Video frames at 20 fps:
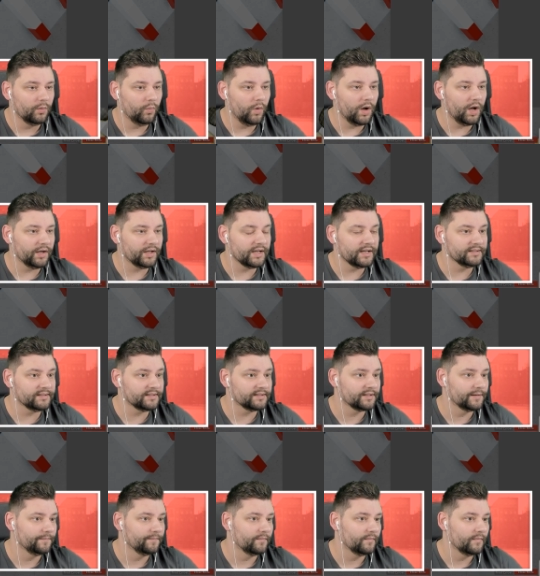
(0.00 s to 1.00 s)

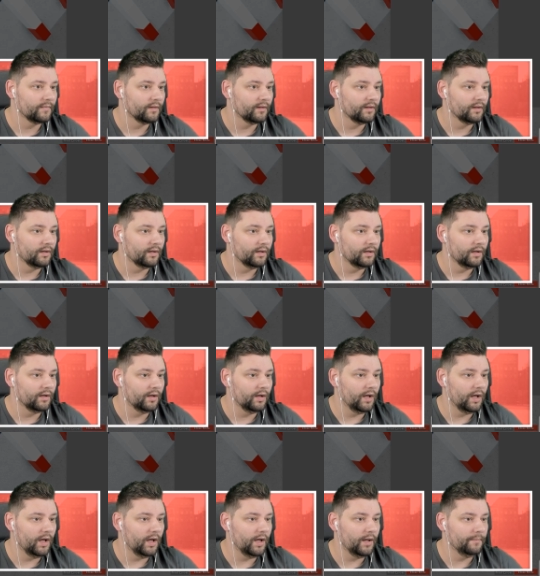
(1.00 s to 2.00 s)
Workers.
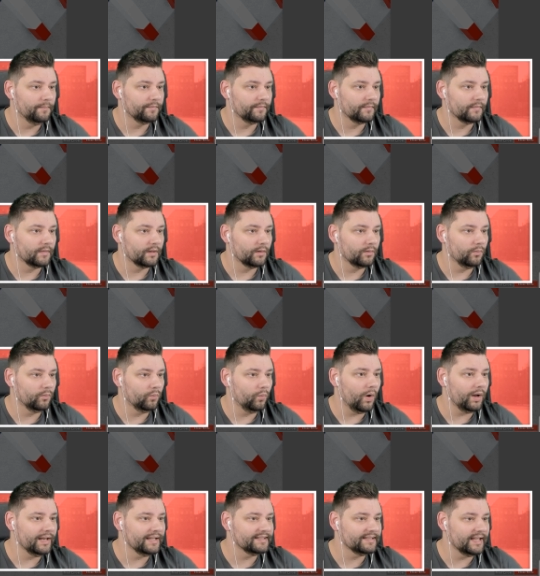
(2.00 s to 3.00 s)
Um,
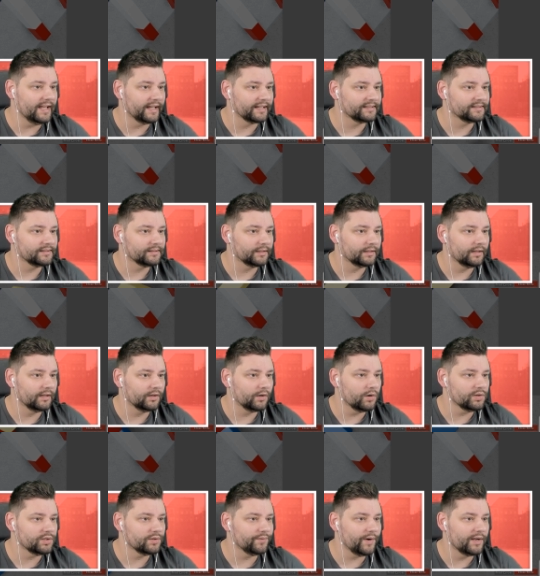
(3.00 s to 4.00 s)
what is this?
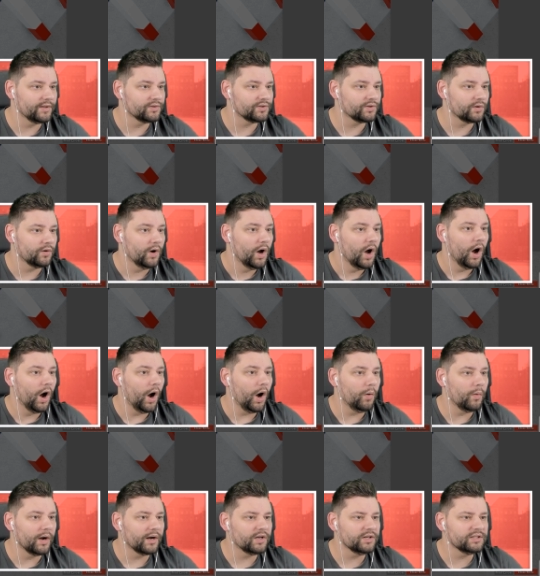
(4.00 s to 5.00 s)
Goes around your store.
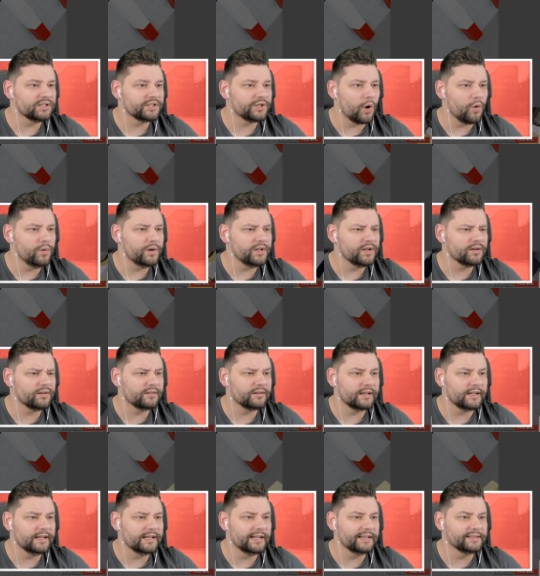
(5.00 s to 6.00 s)
Oh, a custodian
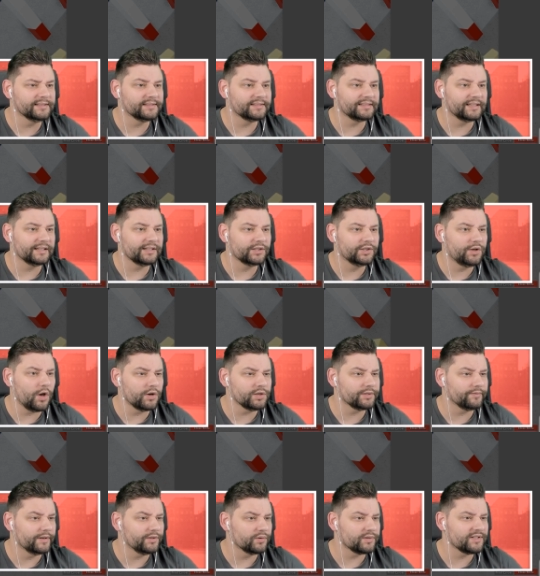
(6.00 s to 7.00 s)
is
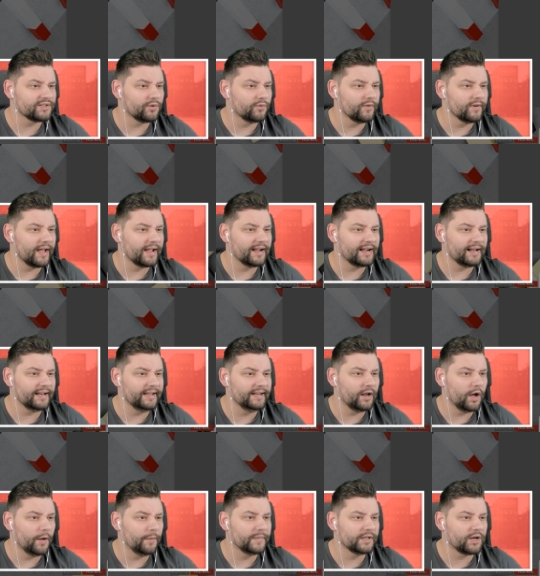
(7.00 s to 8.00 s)
goes around your store and
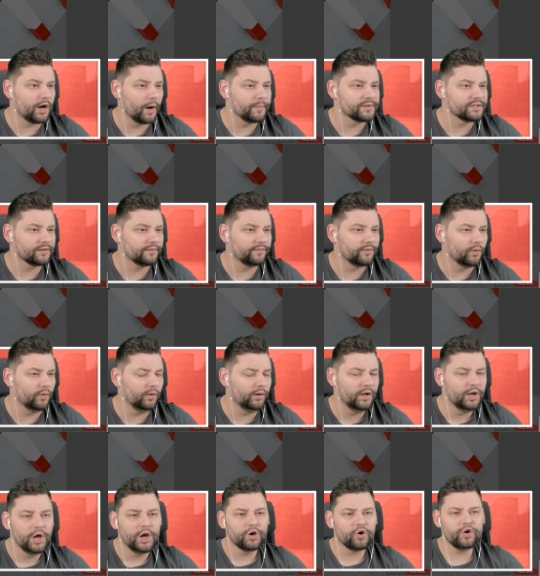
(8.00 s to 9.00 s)
clean up the garbage on the floor.
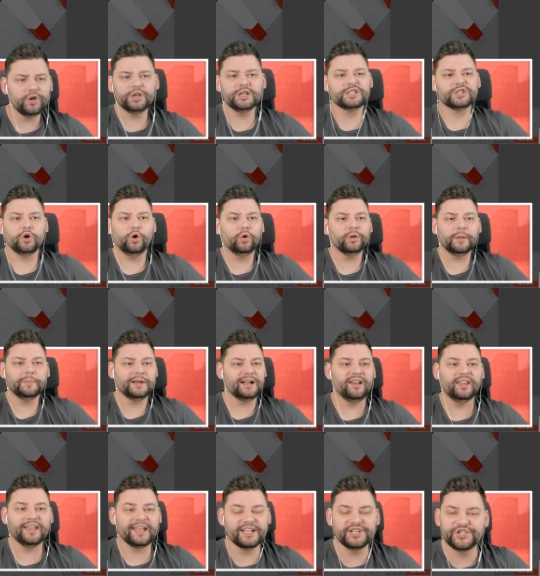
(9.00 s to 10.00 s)
Can you just call them a,
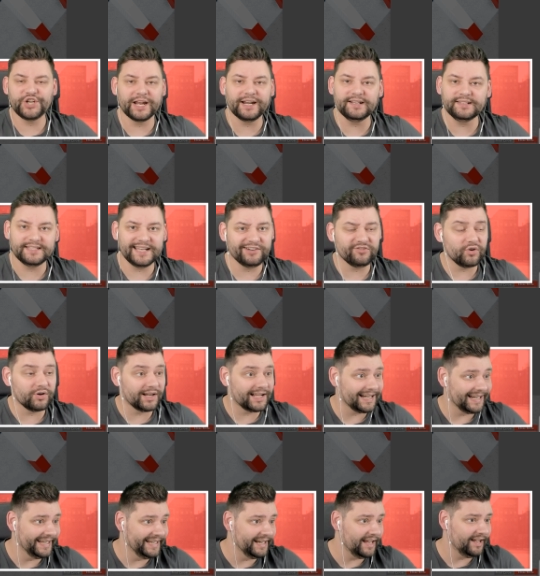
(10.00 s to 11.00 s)
like a janitor or a
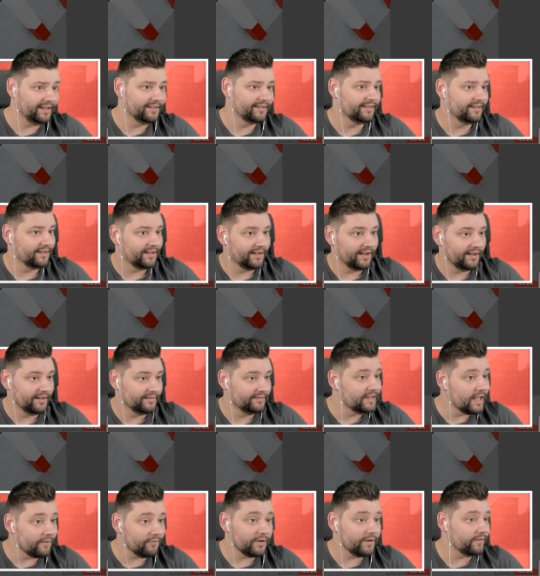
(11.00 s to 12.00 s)
cleaner?
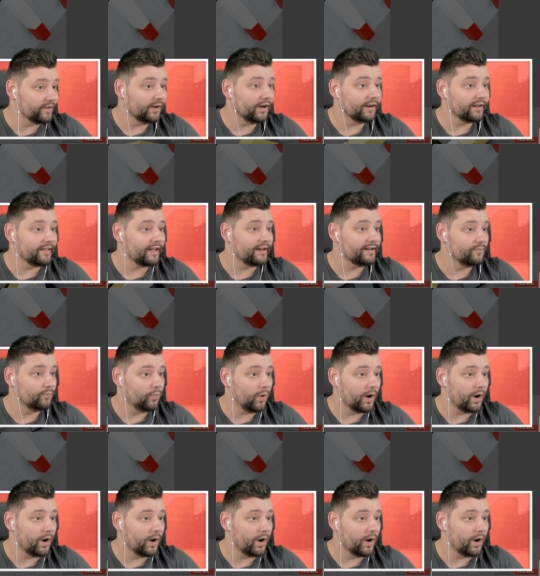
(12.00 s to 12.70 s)
Never even heard that